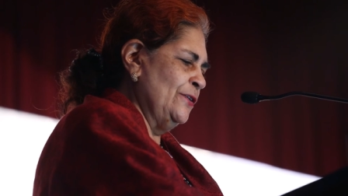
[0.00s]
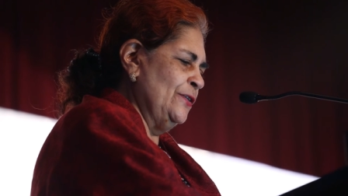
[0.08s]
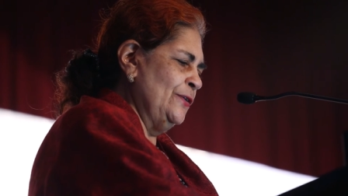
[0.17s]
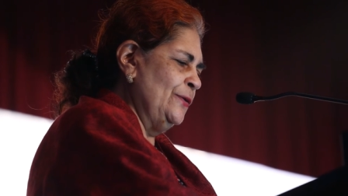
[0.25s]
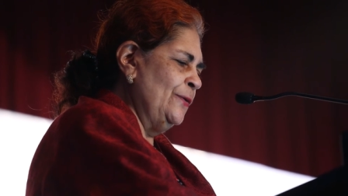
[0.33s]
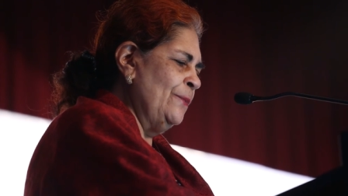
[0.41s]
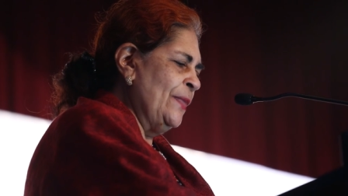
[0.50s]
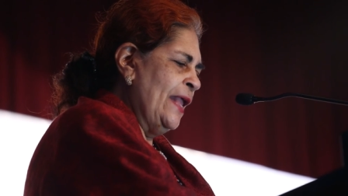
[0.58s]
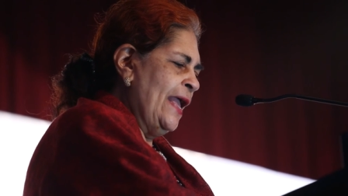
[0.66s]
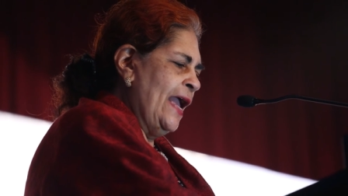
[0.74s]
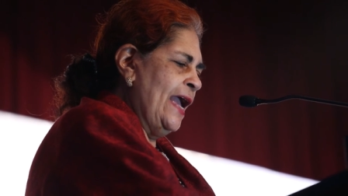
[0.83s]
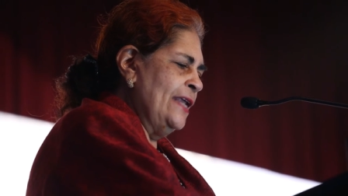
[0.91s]
to you
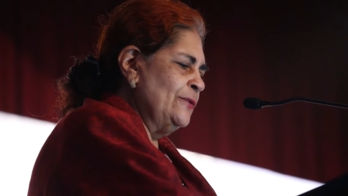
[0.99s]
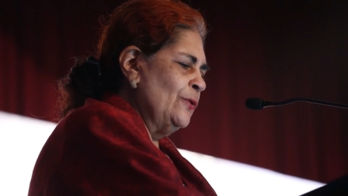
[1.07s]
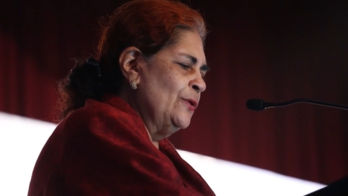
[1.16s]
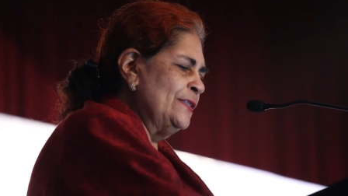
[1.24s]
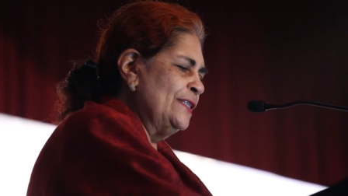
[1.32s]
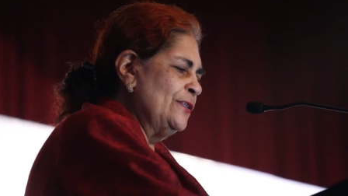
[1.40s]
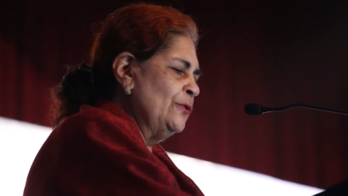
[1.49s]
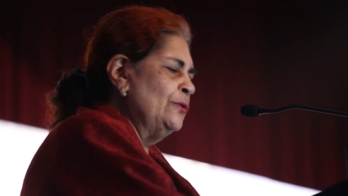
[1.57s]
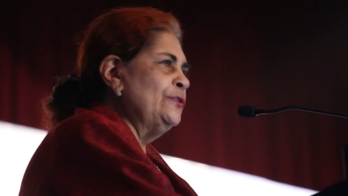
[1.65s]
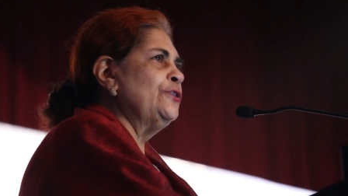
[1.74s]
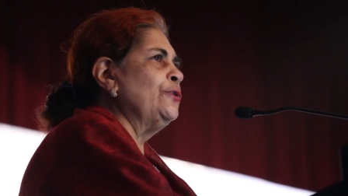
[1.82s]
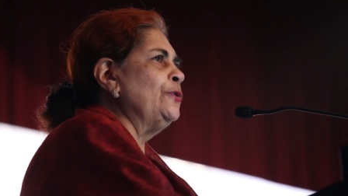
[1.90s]
and also
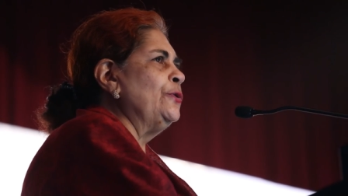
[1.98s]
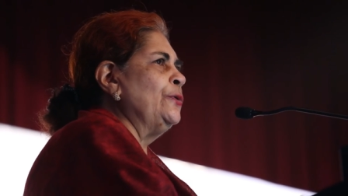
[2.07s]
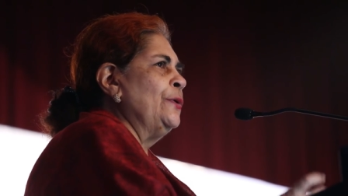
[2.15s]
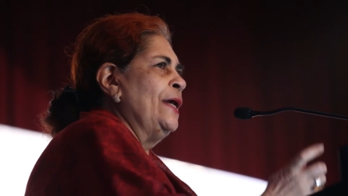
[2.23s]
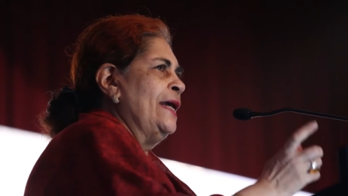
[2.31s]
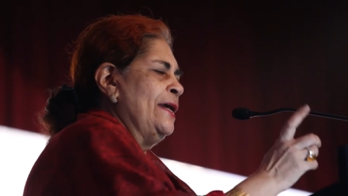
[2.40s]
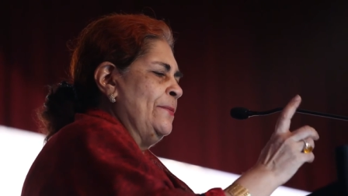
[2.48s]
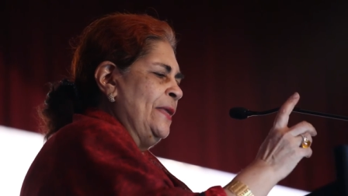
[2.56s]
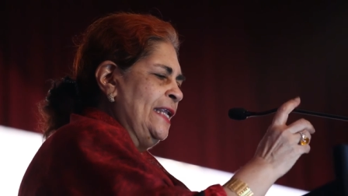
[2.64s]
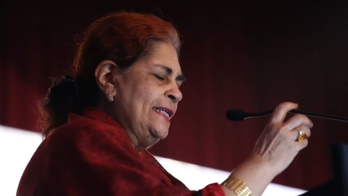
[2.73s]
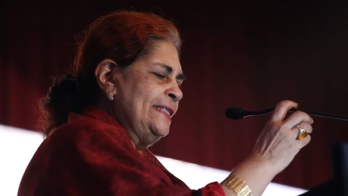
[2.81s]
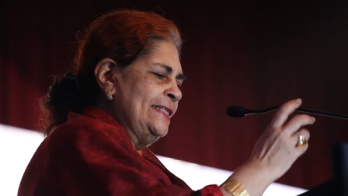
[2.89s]
to
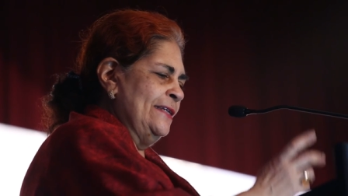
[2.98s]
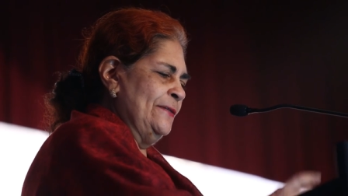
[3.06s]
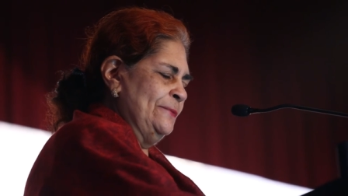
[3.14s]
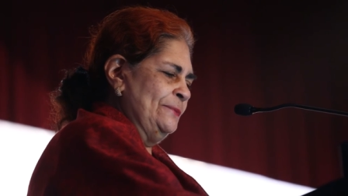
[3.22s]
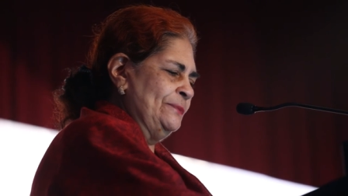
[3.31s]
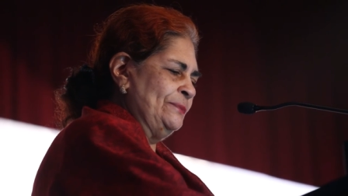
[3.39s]
Malaysia.